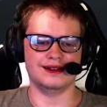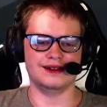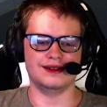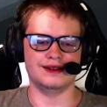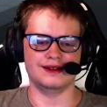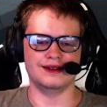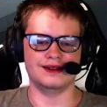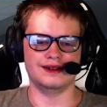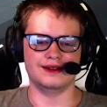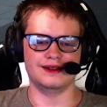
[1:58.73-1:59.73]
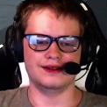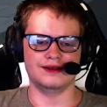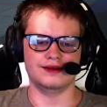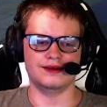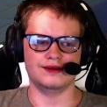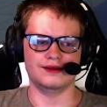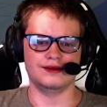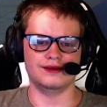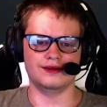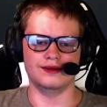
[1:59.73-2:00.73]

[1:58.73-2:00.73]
Nobody speaks.